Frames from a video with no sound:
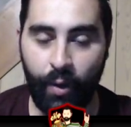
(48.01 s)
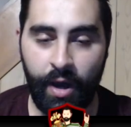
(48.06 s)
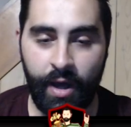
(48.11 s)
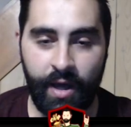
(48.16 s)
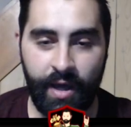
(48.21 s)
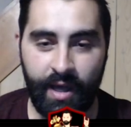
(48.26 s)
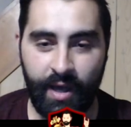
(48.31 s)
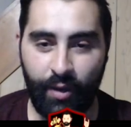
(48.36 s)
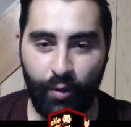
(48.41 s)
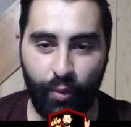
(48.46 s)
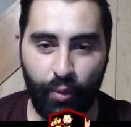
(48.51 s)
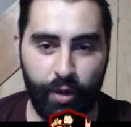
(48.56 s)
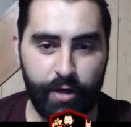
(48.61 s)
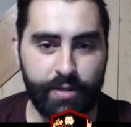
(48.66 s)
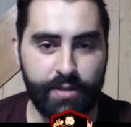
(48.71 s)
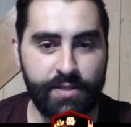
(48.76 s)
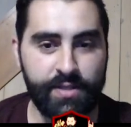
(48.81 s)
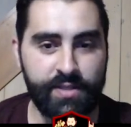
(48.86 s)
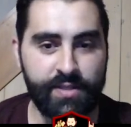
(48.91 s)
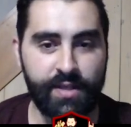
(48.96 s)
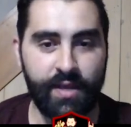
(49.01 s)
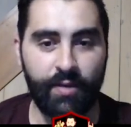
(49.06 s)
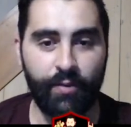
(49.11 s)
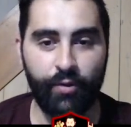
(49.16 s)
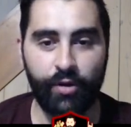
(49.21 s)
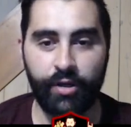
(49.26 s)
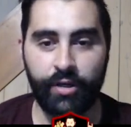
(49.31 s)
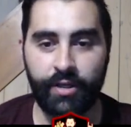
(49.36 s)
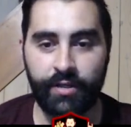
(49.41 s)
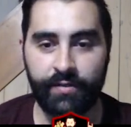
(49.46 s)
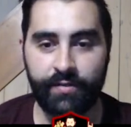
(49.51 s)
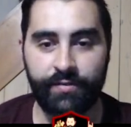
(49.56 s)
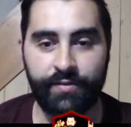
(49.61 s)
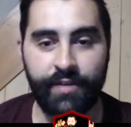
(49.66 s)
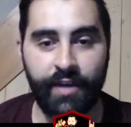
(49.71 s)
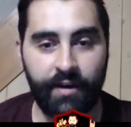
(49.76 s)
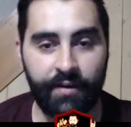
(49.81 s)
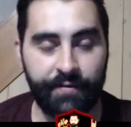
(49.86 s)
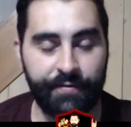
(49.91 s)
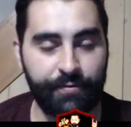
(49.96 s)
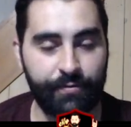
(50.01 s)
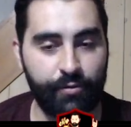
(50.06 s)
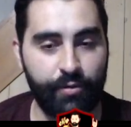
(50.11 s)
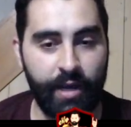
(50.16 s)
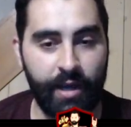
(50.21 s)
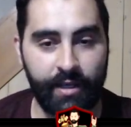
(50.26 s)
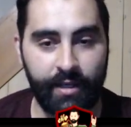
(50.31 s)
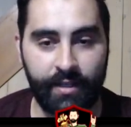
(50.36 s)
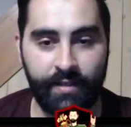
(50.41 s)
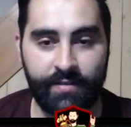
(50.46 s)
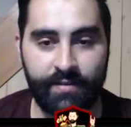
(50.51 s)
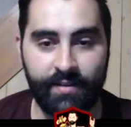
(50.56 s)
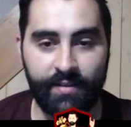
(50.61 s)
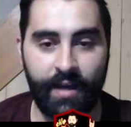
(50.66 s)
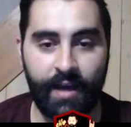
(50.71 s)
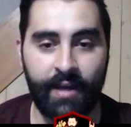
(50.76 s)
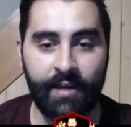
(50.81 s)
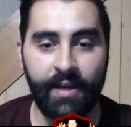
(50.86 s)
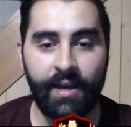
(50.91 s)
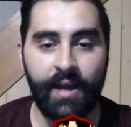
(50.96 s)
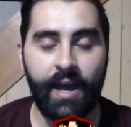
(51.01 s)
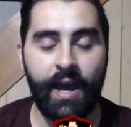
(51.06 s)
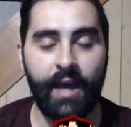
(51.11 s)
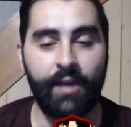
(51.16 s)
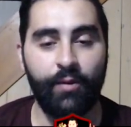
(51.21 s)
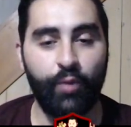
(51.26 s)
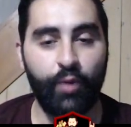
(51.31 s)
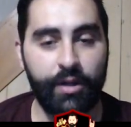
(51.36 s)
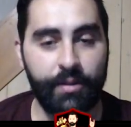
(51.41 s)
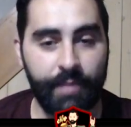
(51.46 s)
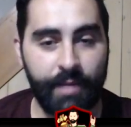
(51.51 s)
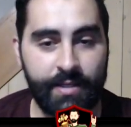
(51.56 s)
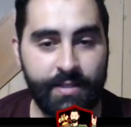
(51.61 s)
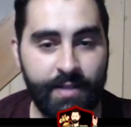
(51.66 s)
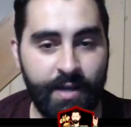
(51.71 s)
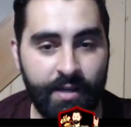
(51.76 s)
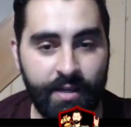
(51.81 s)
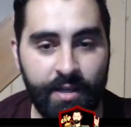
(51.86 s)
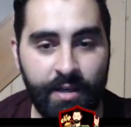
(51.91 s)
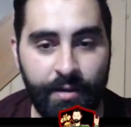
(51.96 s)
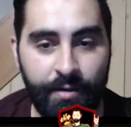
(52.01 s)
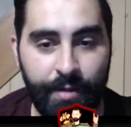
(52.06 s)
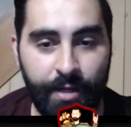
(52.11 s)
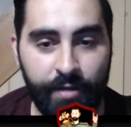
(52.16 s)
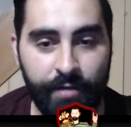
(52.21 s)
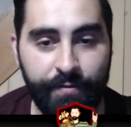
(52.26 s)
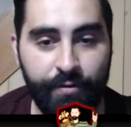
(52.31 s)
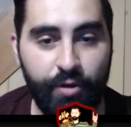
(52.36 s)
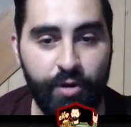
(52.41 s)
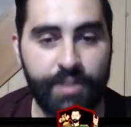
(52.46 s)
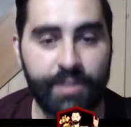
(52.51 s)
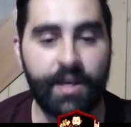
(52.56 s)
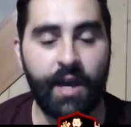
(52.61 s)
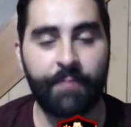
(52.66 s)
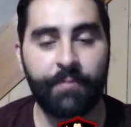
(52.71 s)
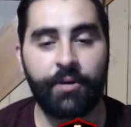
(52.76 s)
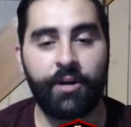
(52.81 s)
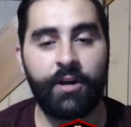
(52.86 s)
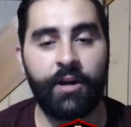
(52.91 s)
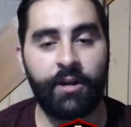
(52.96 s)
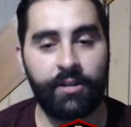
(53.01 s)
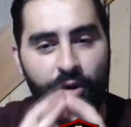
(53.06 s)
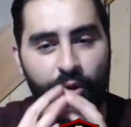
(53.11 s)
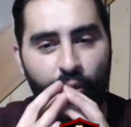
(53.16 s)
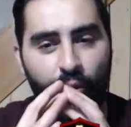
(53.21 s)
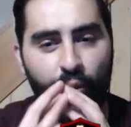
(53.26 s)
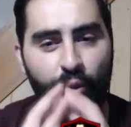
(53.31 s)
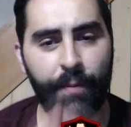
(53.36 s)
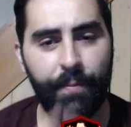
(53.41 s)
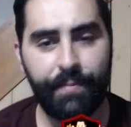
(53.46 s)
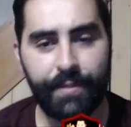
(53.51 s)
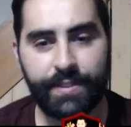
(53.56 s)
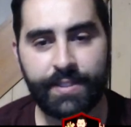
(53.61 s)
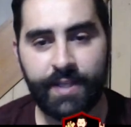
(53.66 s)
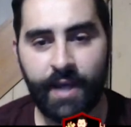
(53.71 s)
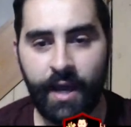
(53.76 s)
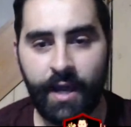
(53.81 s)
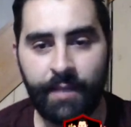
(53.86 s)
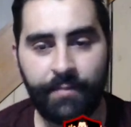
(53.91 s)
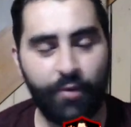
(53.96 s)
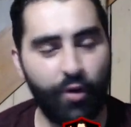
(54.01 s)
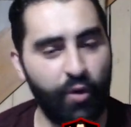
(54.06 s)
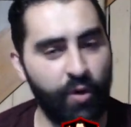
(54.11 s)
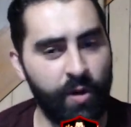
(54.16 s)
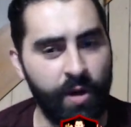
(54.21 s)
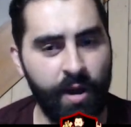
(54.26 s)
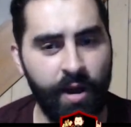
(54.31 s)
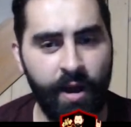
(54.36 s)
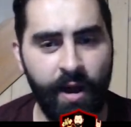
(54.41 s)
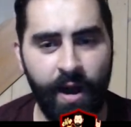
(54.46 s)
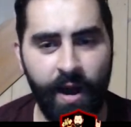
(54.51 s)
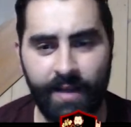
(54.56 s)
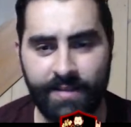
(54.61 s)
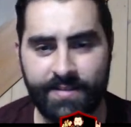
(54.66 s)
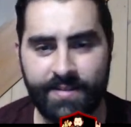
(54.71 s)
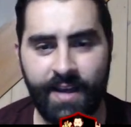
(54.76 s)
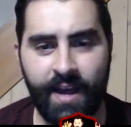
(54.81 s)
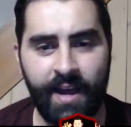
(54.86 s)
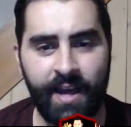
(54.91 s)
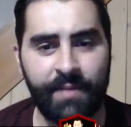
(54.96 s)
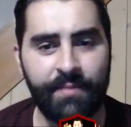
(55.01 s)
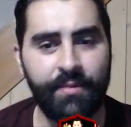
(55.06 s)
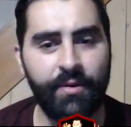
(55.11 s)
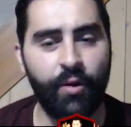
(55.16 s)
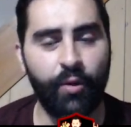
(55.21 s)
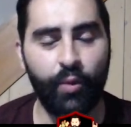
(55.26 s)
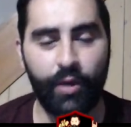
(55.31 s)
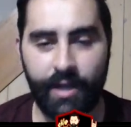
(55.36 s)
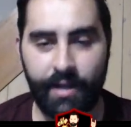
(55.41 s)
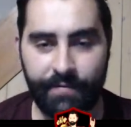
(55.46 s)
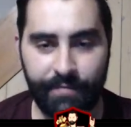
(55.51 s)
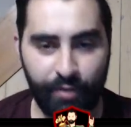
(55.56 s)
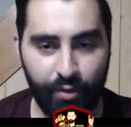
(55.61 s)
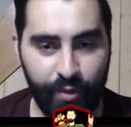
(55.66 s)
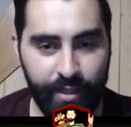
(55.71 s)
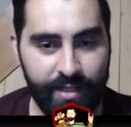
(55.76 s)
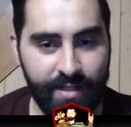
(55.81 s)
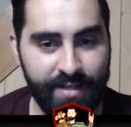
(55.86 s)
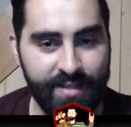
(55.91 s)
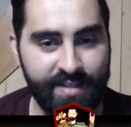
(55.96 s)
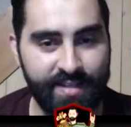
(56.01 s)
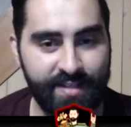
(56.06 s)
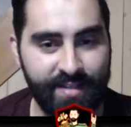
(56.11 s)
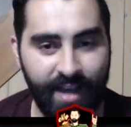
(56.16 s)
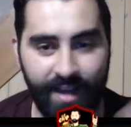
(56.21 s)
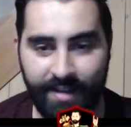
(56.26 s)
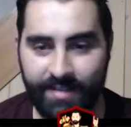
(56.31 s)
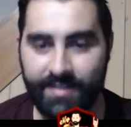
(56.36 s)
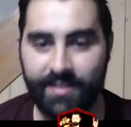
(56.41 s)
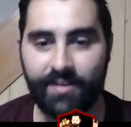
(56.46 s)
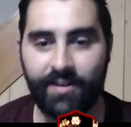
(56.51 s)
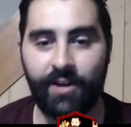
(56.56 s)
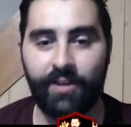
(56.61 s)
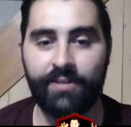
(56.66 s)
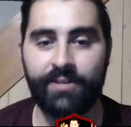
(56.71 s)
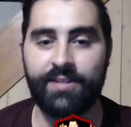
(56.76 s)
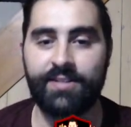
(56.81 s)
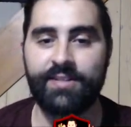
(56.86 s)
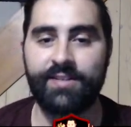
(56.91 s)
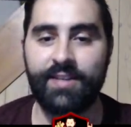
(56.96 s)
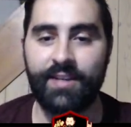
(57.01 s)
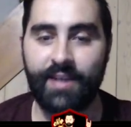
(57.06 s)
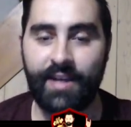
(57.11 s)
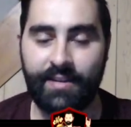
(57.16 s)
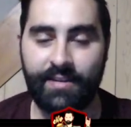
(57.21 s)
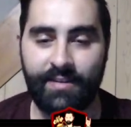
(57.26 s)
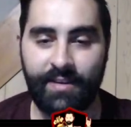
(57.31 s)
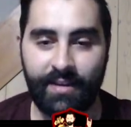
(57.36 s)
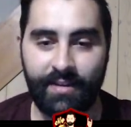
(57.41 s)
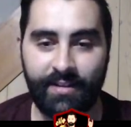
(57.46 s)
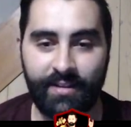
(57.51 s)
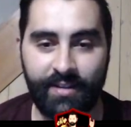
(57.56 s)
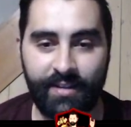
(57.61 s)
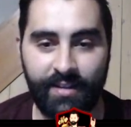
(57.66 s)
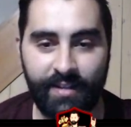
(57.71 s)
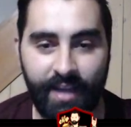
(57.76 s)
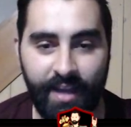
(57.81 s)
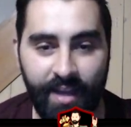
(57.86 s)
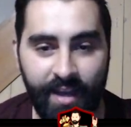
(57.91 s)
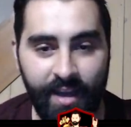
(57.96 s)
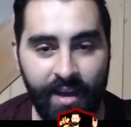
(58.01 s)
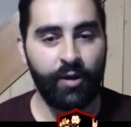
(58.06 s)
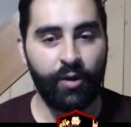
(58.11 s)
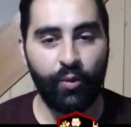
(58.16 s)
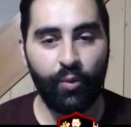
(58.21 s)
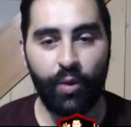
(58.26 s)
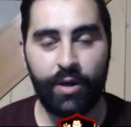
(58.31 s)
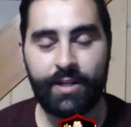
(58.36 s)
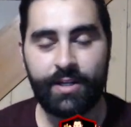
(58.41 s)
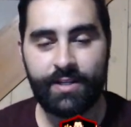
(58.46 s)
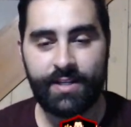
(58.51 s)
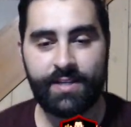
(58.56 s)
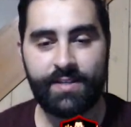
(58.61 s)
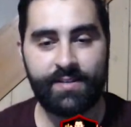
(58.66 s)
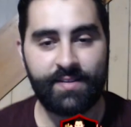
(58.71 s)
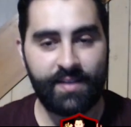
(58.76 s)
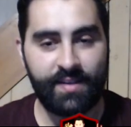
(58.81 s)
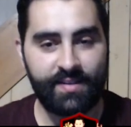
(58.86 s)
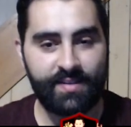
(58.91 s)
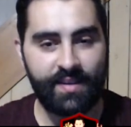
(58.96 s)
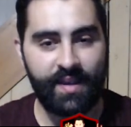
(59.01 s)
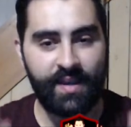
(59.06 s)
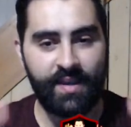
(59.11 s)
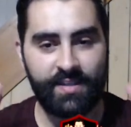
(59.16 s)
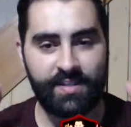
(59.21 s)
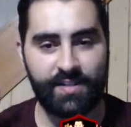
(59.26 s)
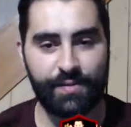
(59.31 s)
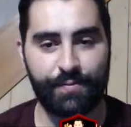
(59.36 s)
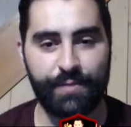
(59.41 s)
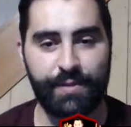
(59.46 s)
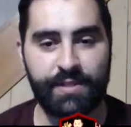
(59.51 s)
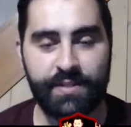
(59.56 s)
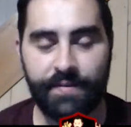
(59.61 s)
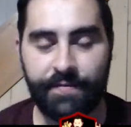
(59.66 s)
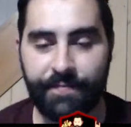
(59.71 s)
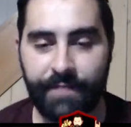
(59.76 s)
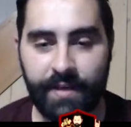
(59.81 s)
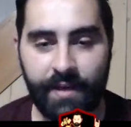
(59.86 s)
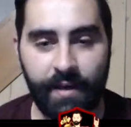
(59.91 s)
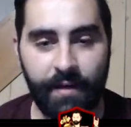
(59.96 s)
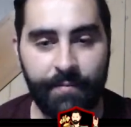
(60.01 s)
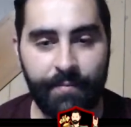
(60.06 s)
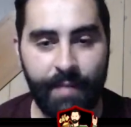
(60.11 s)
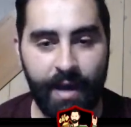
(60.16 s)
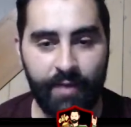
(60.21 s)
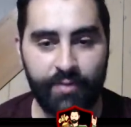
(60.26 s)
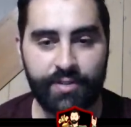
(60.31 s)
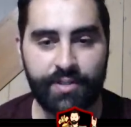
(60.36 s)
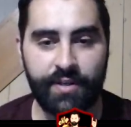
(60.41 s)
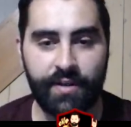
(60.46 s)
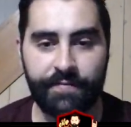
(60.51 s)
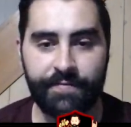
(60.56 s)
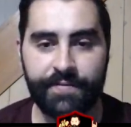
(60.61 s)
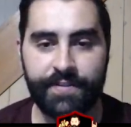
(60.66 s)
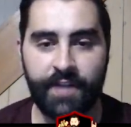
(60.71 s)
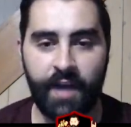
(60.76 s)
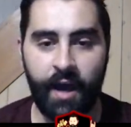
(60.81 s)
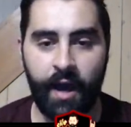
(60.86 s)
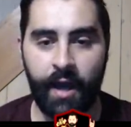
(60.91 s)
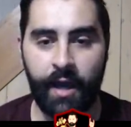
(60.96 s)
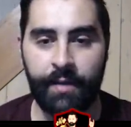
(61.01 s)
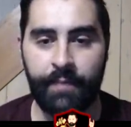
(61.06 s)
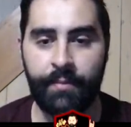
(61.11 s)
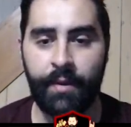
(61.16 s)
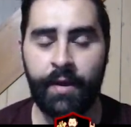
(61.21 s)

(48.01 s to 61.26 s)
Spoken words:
it works, and we're going to delve right into that. And what am I talking about? Of course, I'm calling Wumpa time or hot time, whatever we decide to call this thing at the end of the day. What it is a specific amount of time